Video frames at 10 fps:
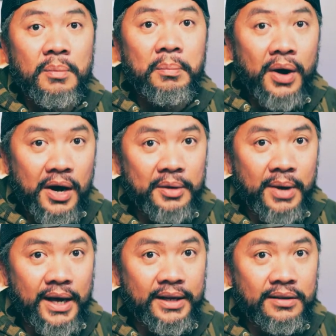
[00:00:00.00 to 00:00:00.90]

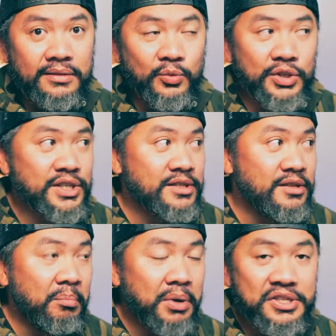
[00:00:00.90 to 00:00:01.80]
Podmic, which is the
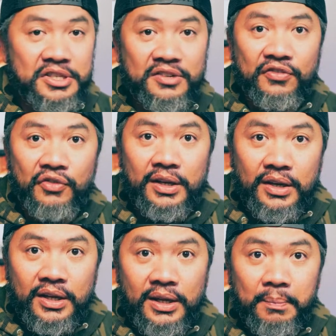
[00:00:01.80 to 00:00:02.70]

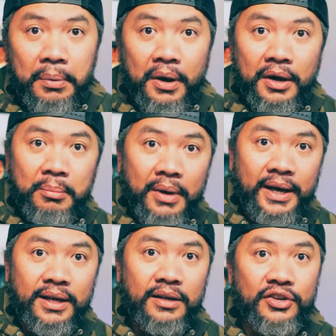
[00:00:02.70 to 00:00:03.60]
budget-friendly pod
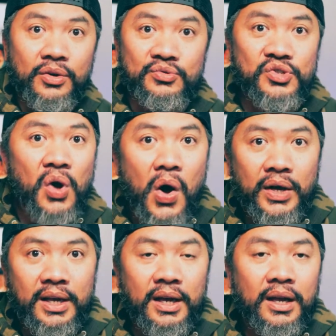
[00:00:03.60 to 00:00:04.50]
mic, you know,
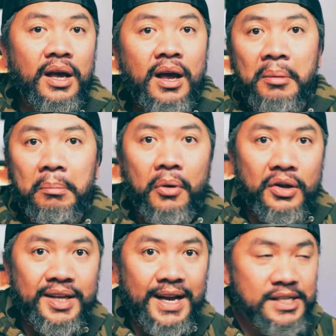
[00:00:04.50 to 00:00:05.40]
talking
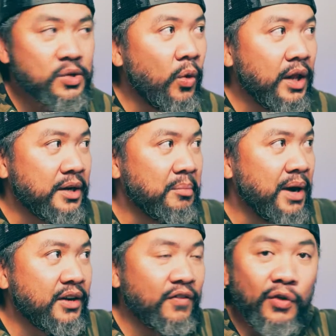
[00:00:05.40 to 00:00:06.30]
broadcast quality
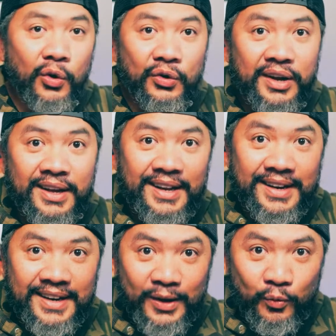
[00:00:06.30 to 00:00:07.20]
microphone
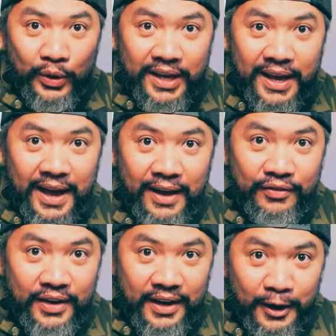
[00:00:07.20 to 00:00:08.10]
that we have
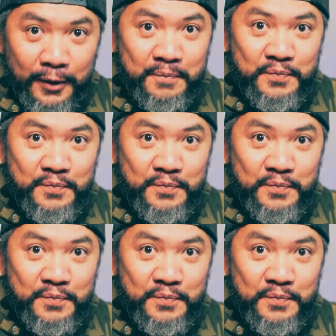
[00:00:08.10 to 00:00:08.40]
here.